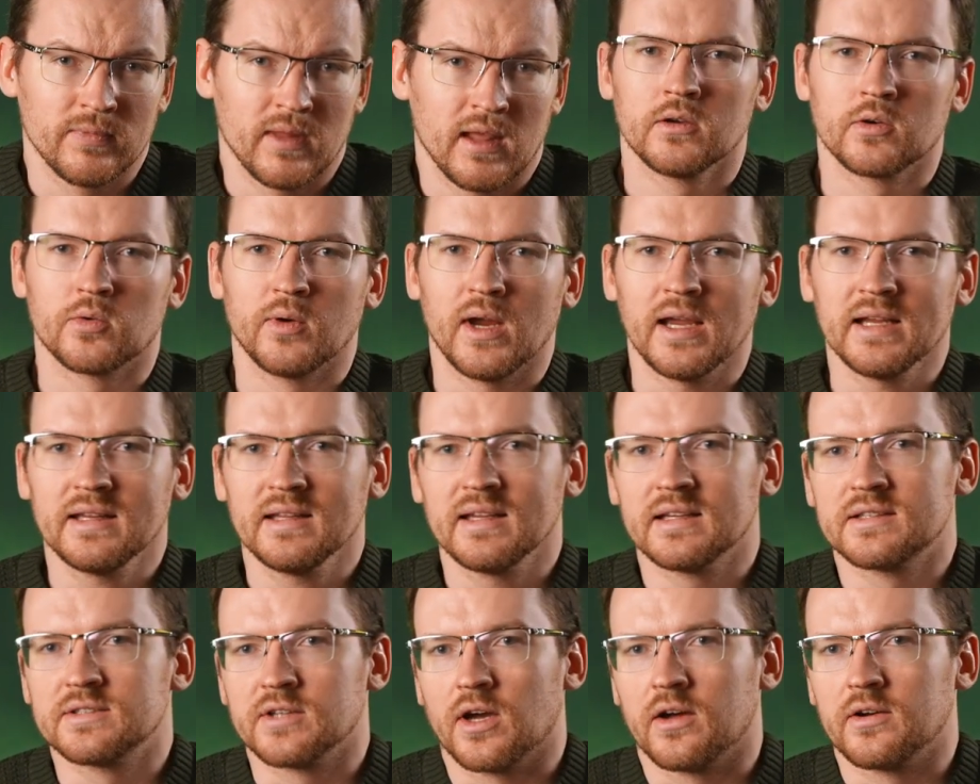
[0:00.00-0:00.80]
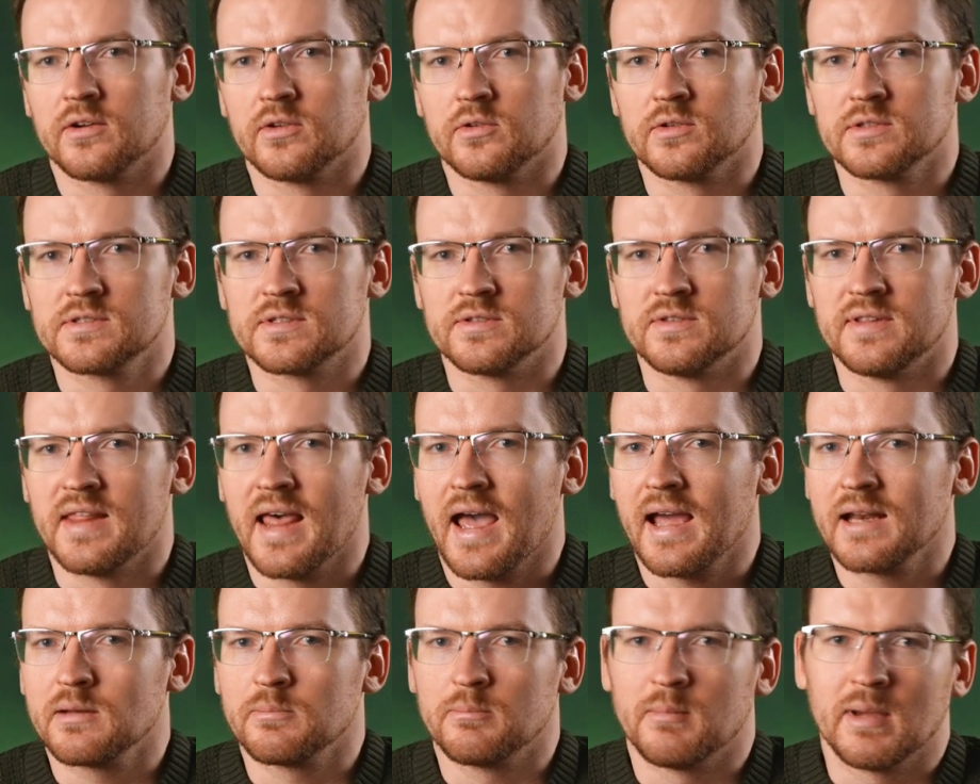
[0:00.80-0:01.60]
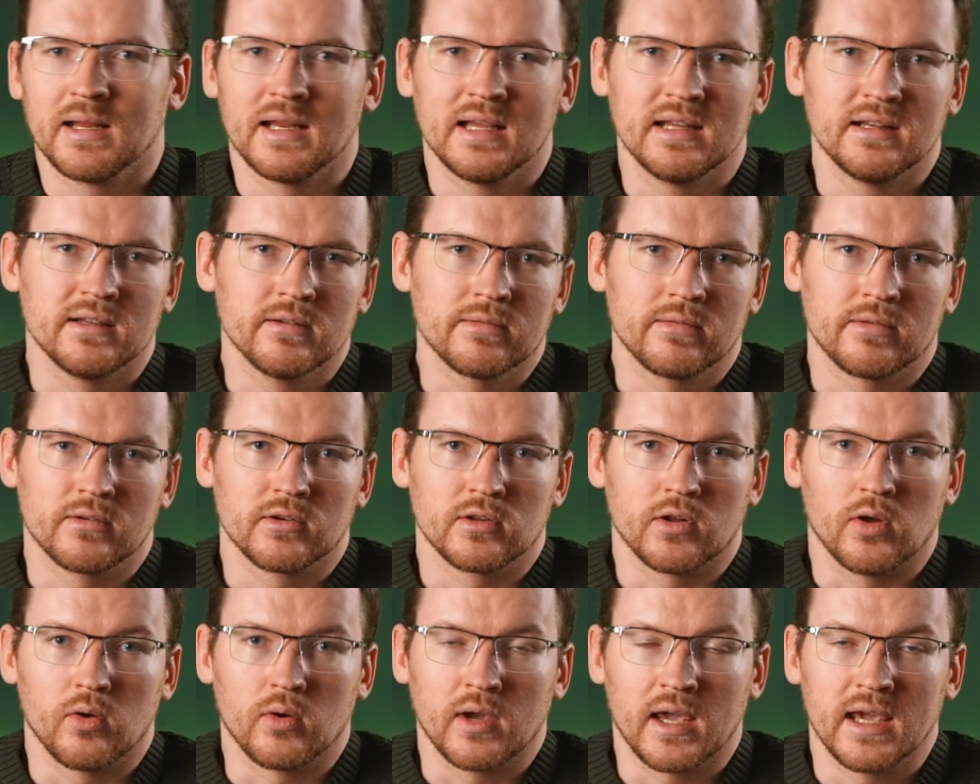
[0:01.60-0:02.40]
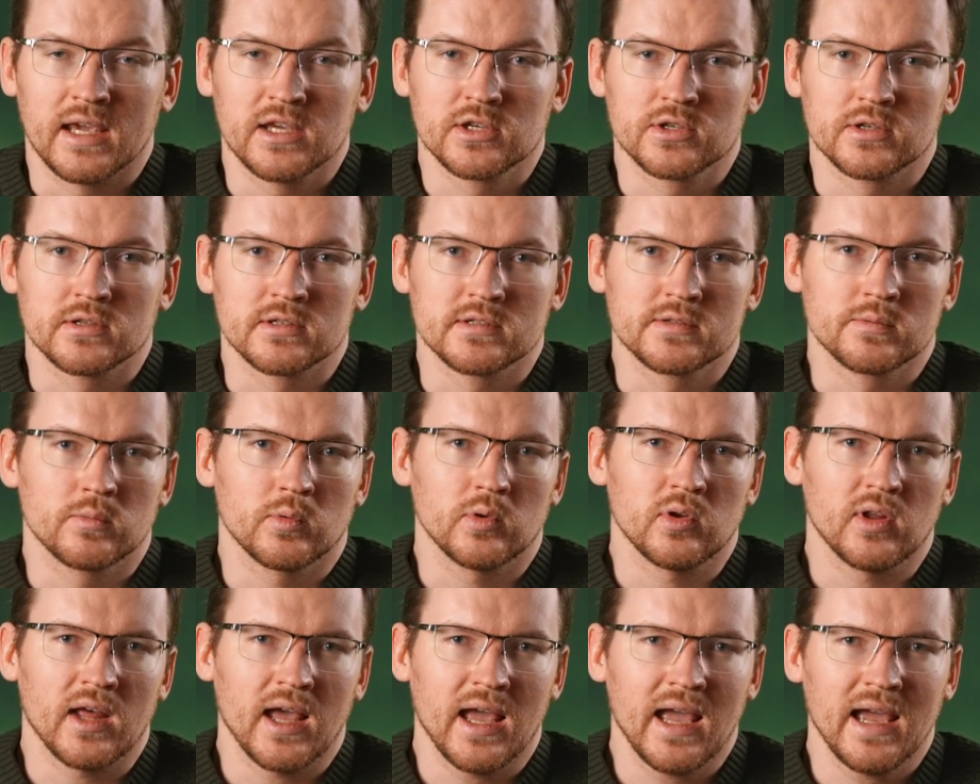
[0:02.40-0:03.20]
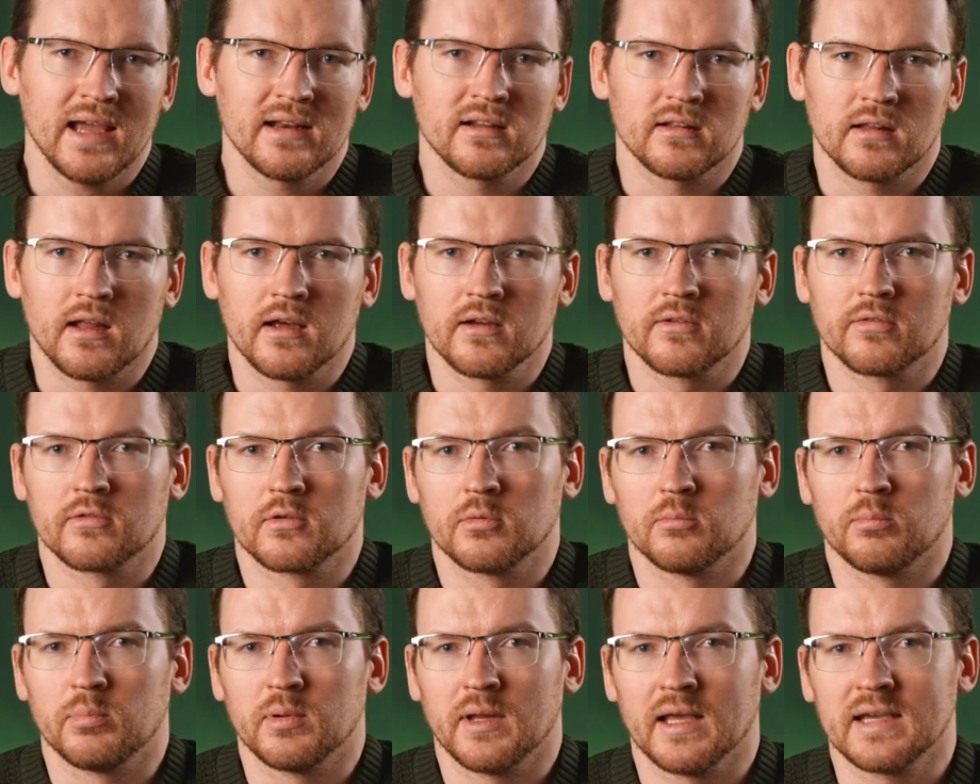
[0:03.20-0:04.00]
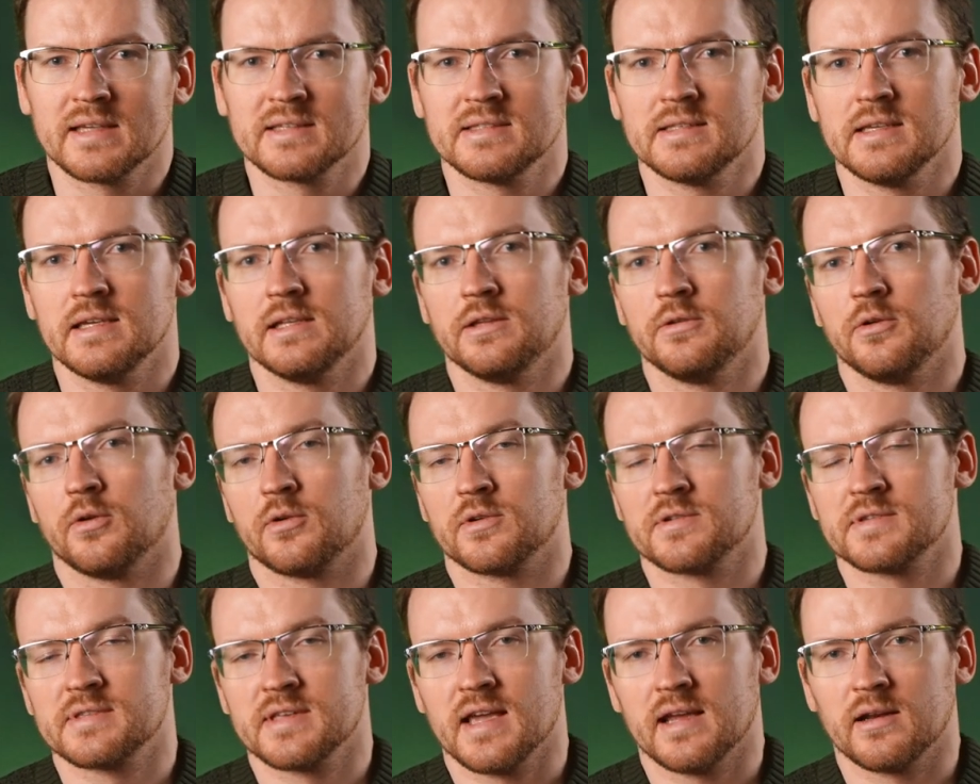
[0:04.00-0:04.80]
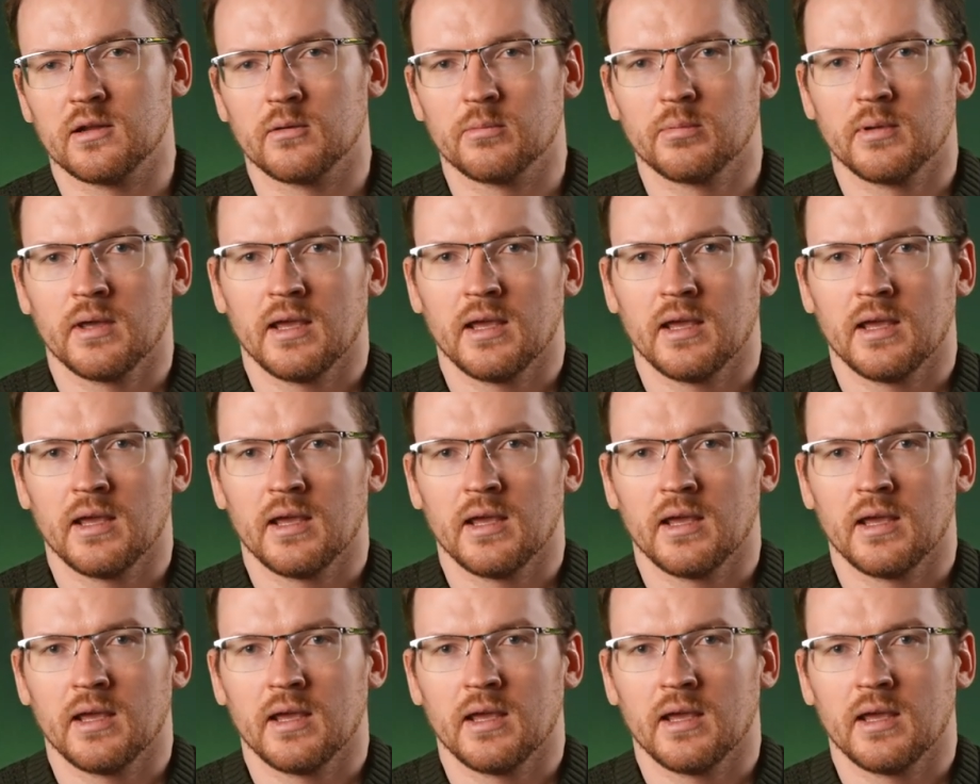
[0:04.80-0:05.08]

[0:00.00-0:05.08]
Creating tunnels to that many different locations will add a lot of complexity to your setup.